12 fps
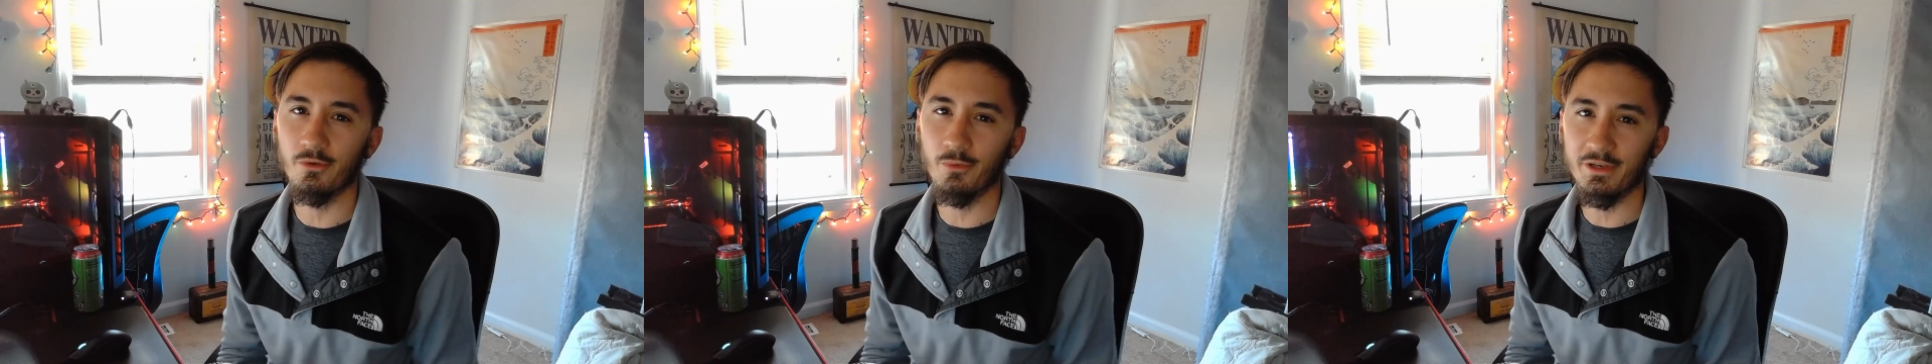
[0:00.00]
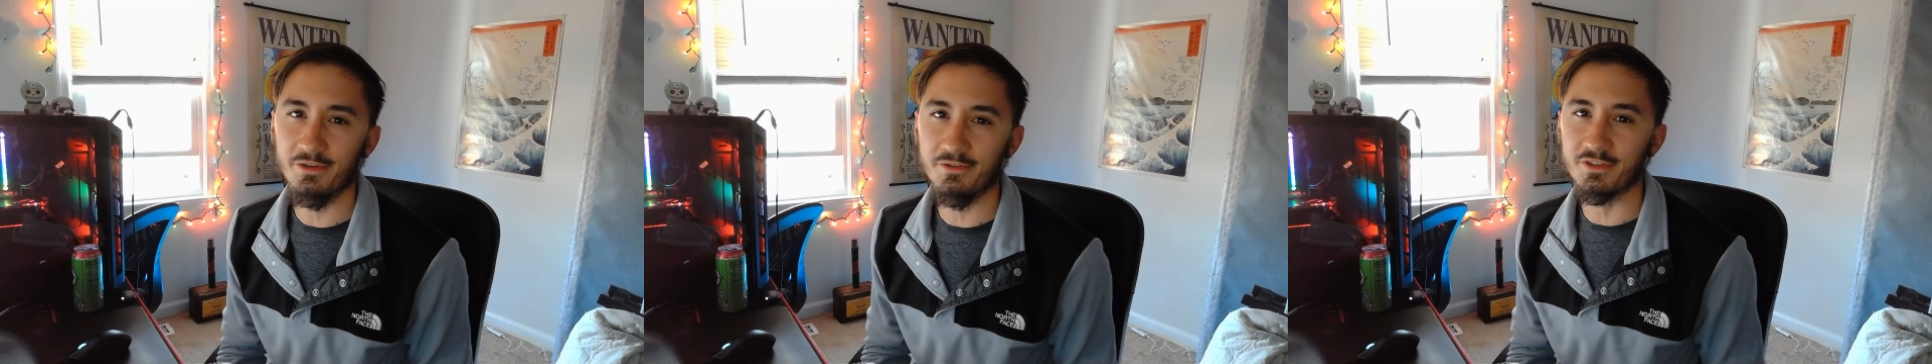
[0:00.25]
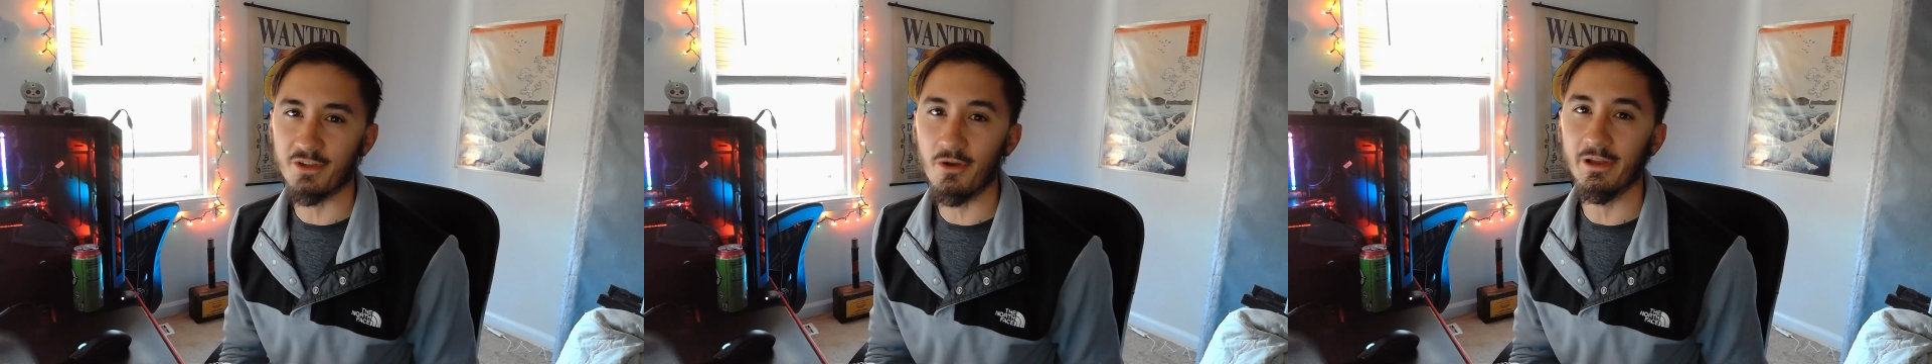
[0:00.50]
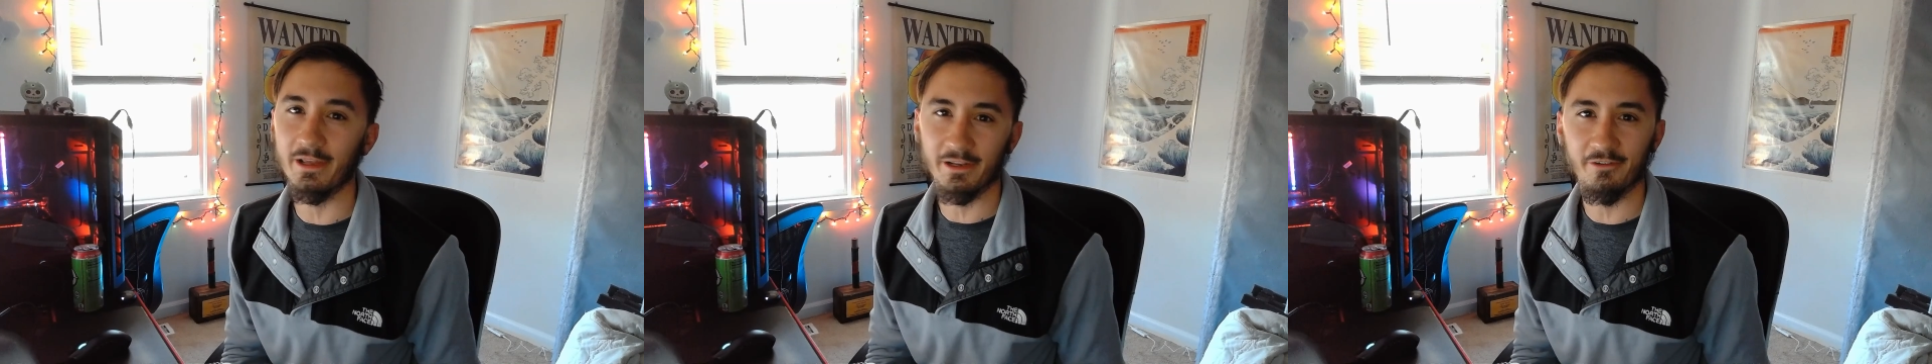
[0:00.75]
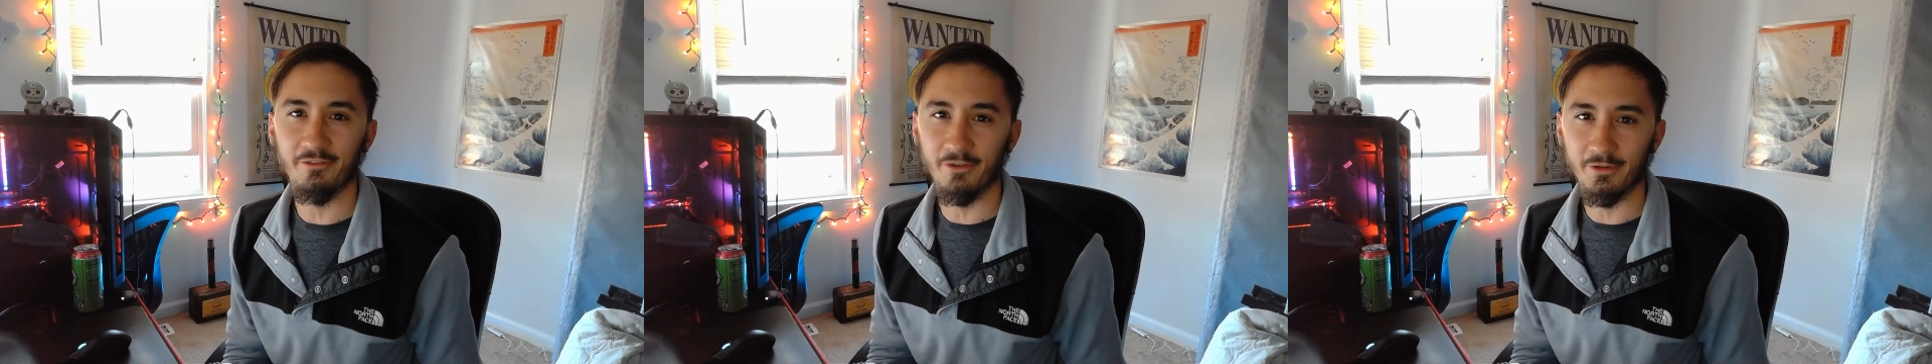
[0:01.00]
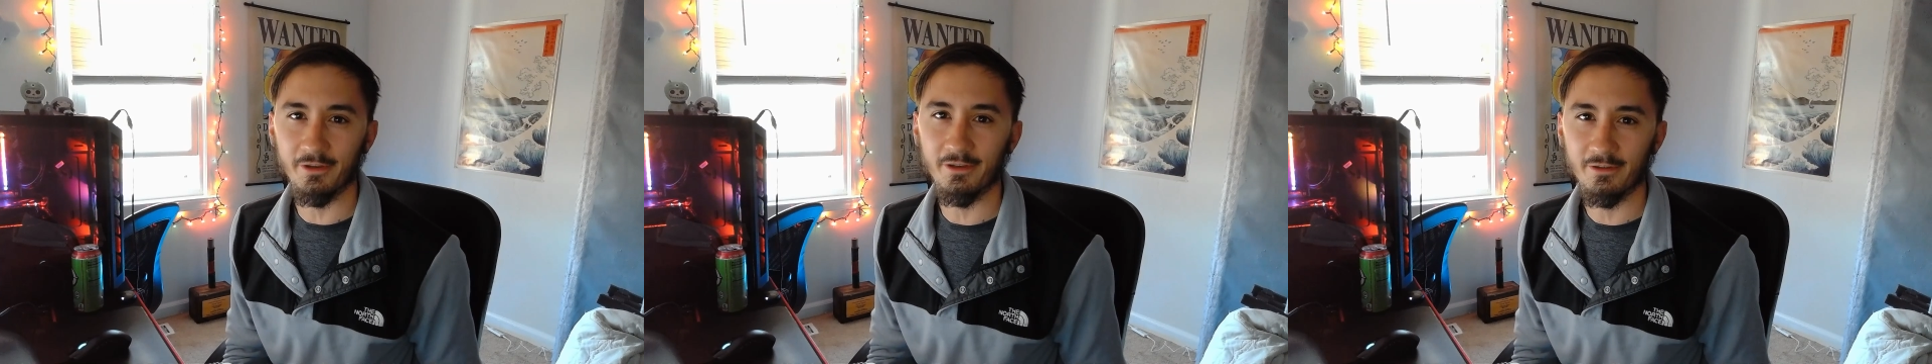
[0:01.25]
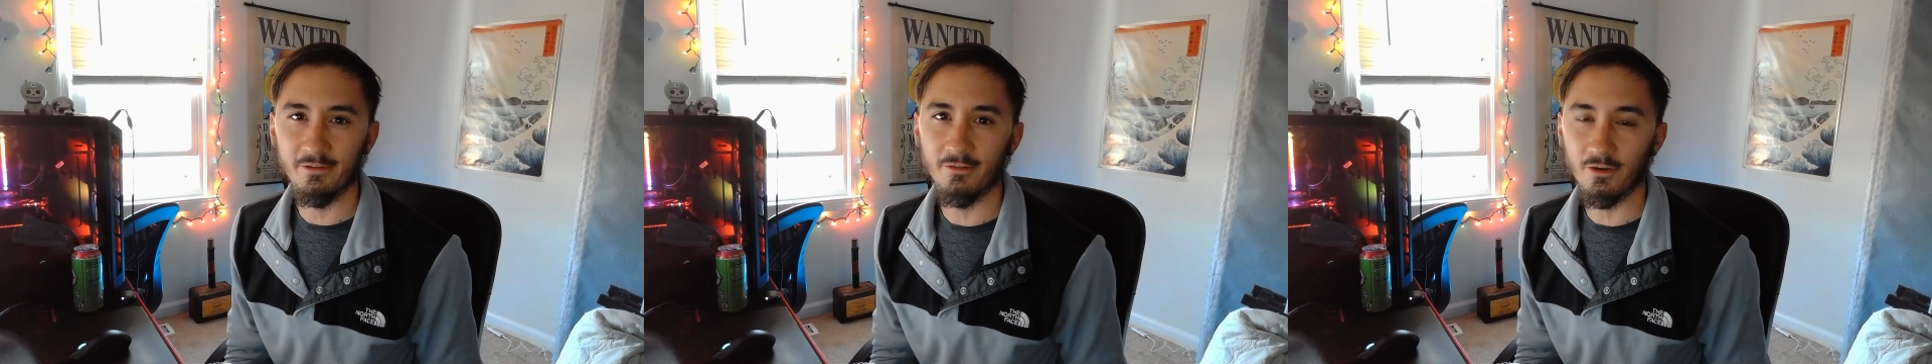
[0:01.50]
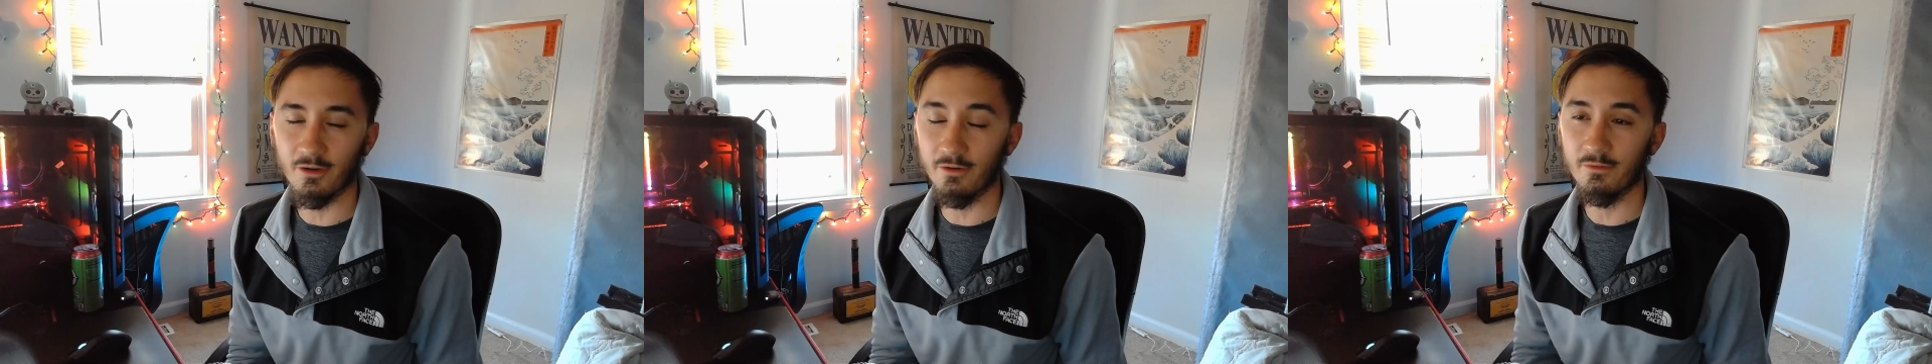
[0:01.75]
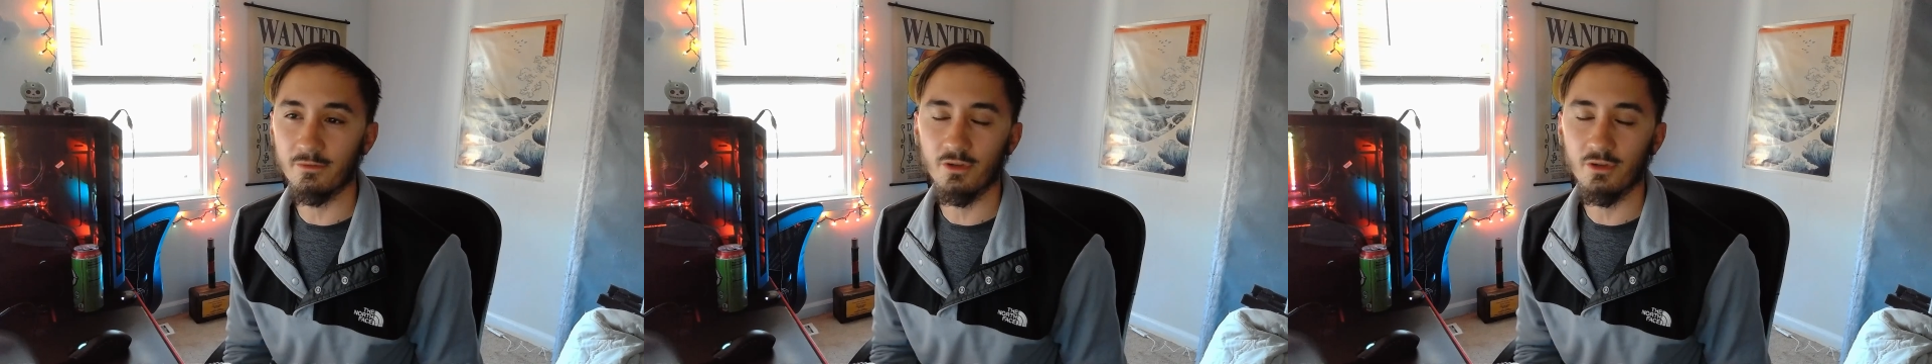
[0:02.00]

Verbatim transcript: when you start getting affiliate or,